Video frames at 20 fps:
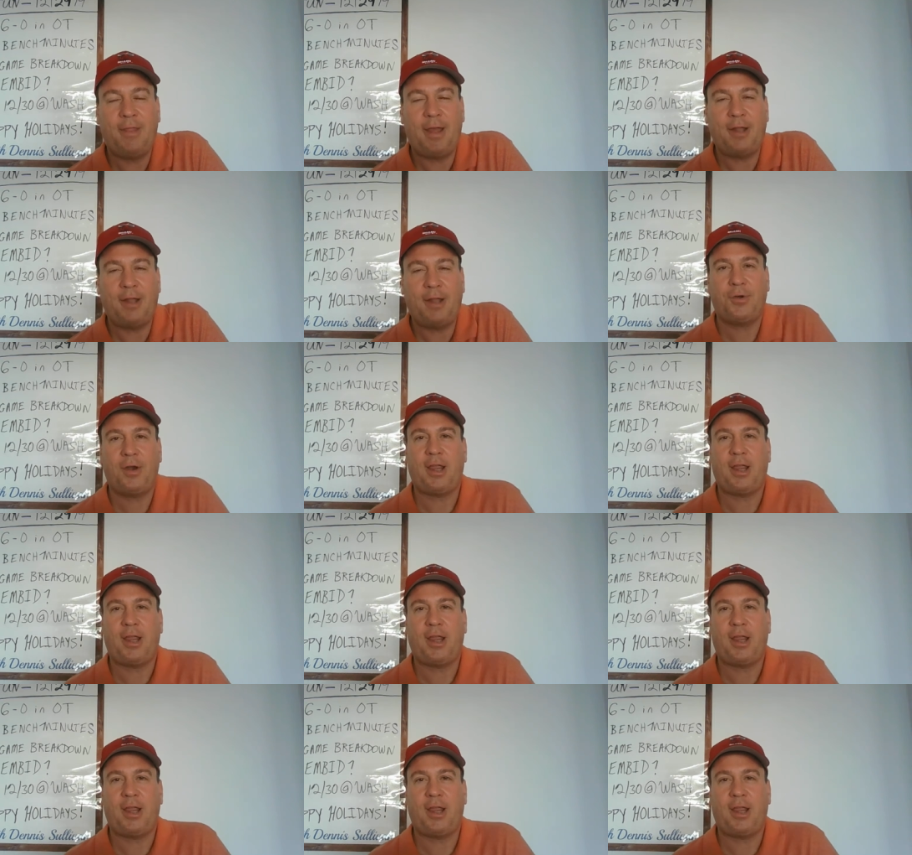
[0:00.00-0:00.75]
That's
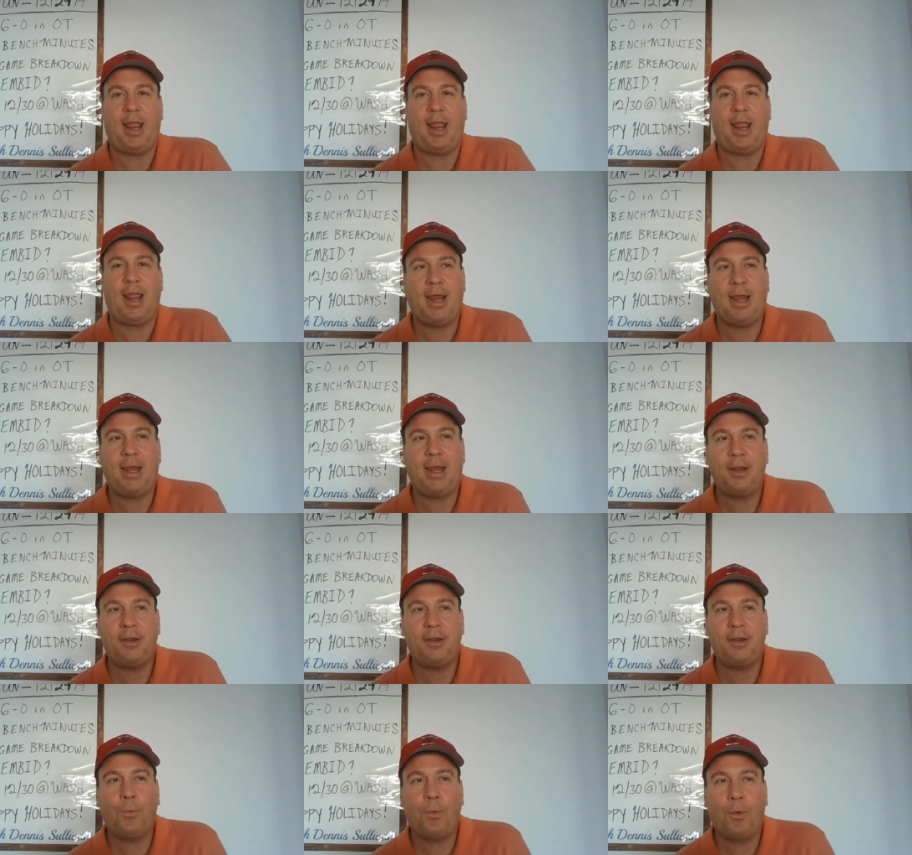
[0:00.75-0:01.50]
right,
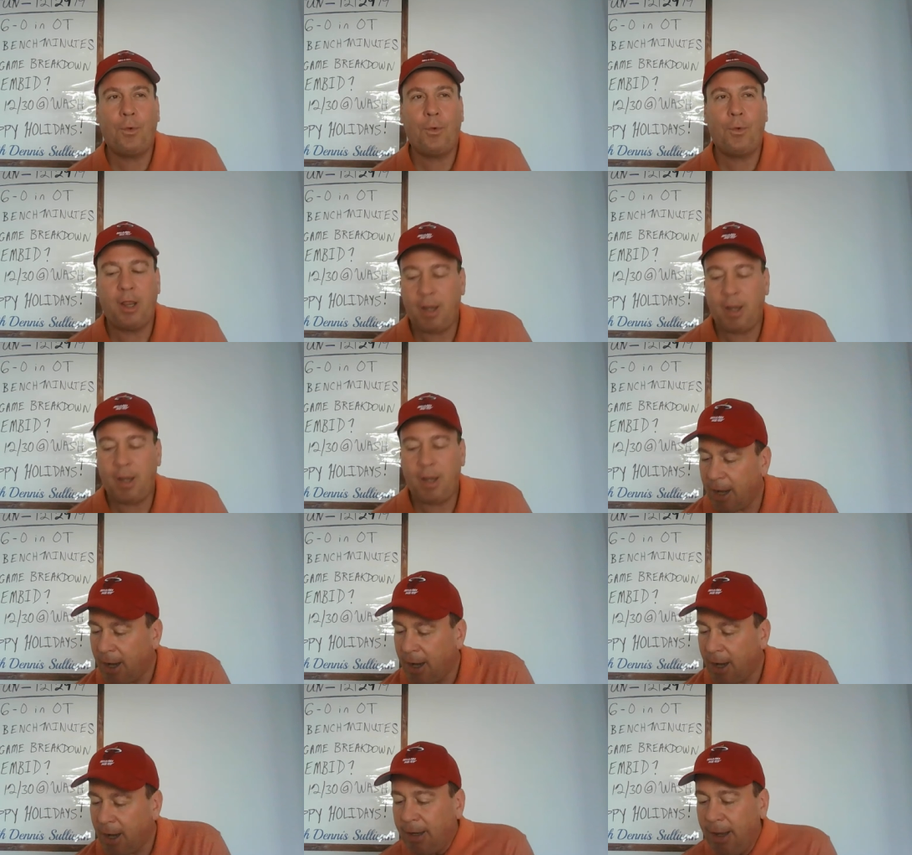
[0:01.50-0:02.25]

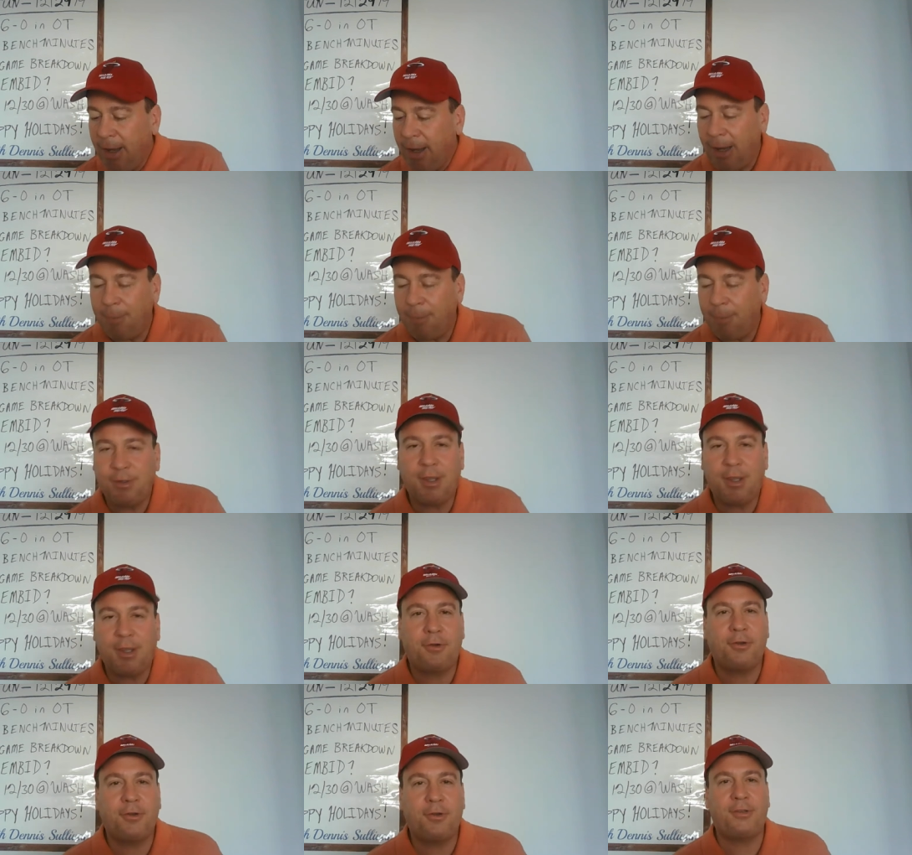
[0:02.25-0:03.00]
8-1 in games
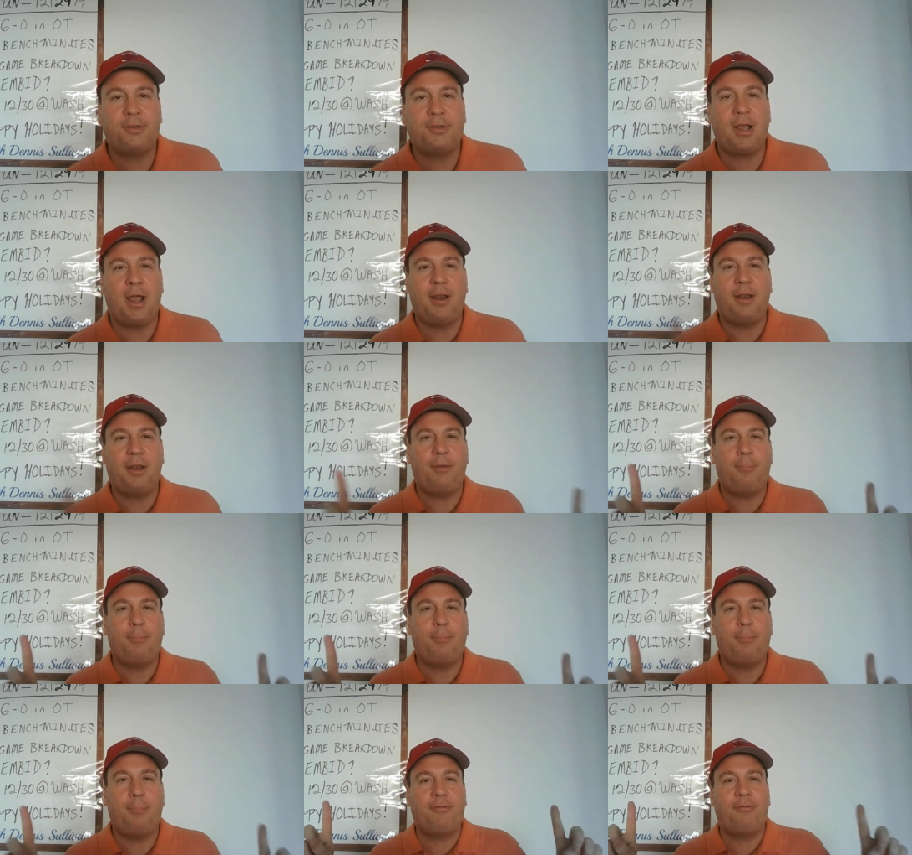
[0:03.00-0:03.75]
that are
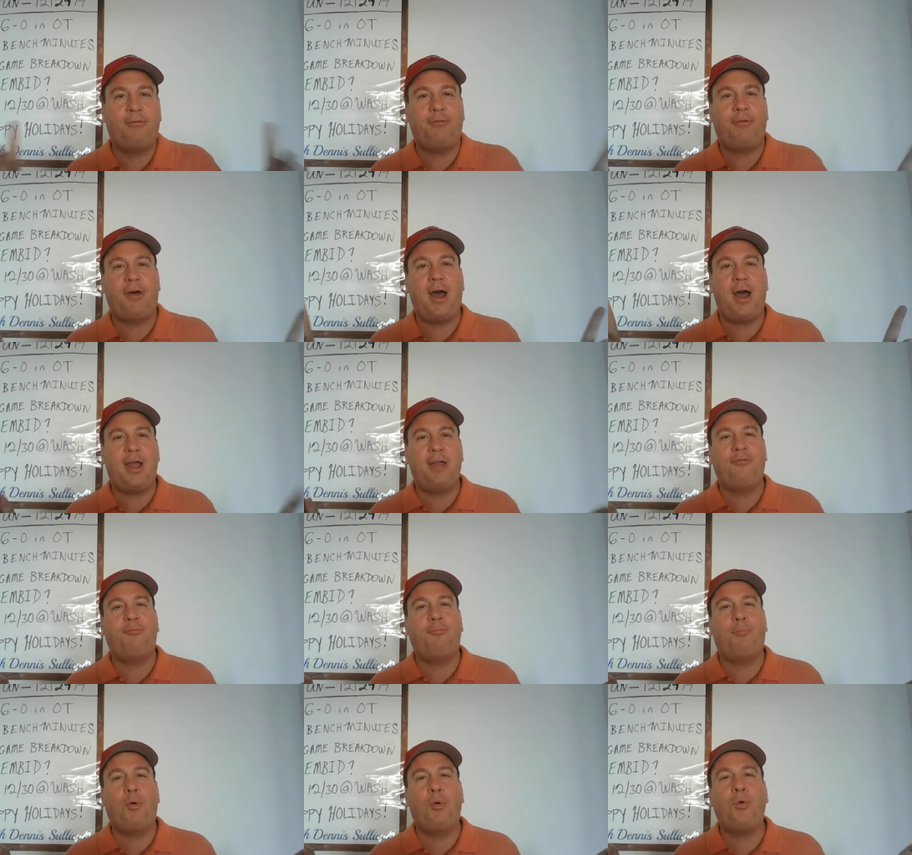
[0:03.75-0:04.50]
decided by
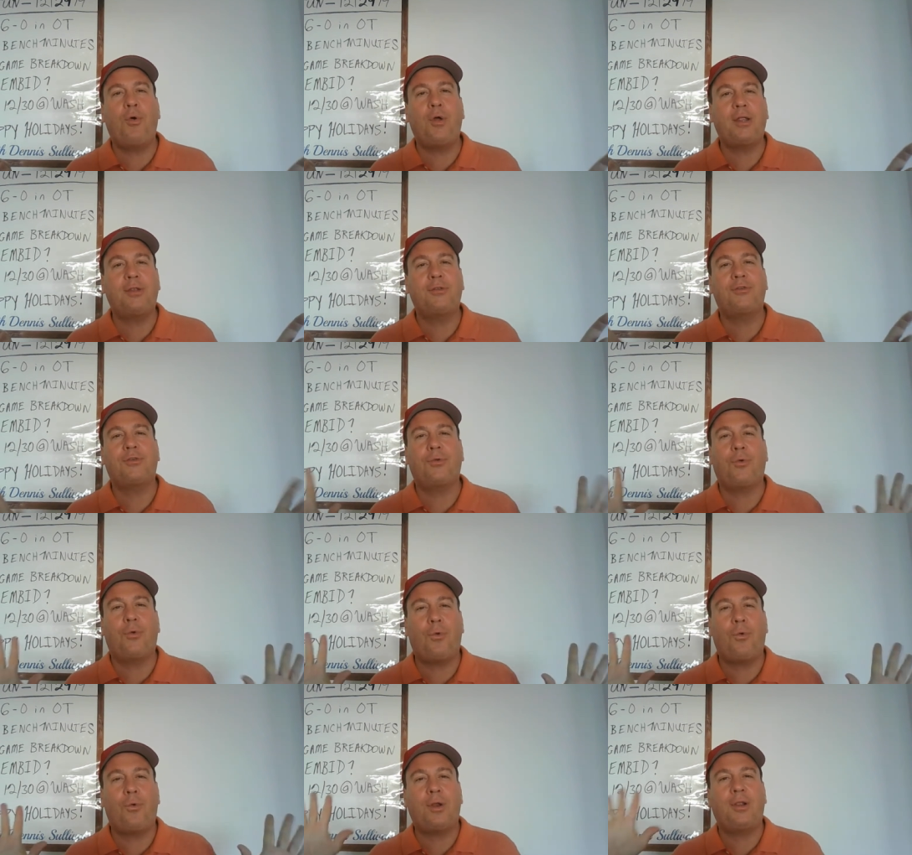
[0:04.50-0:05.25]
5 points
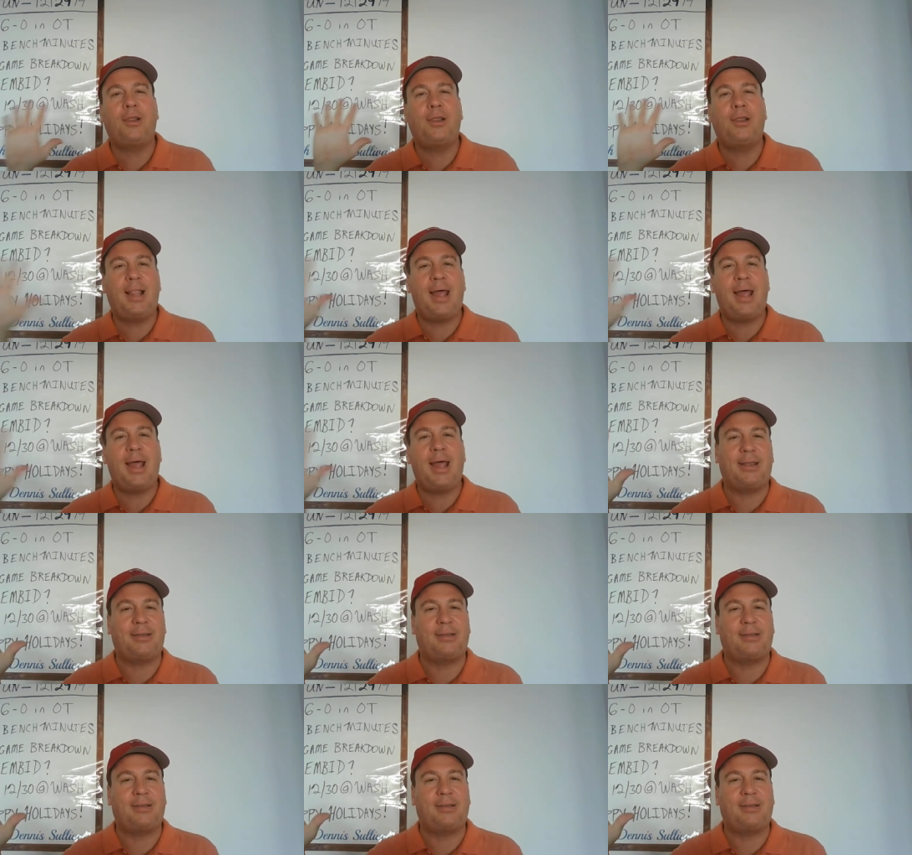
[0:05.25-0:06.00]
or
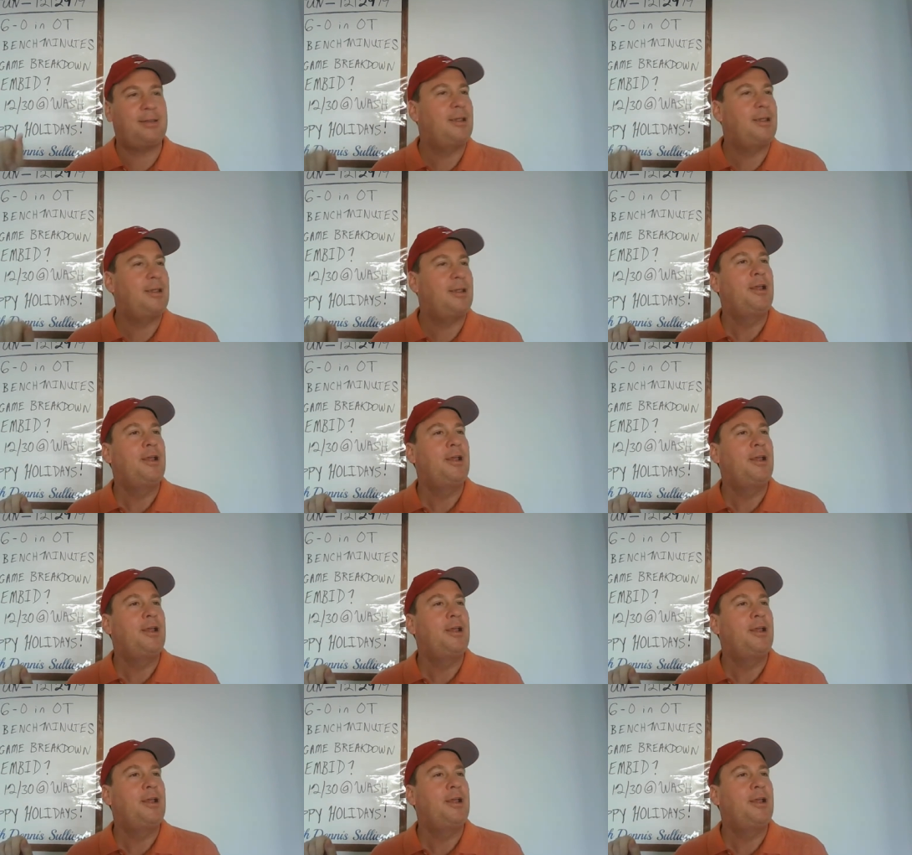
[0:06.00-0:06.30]
less.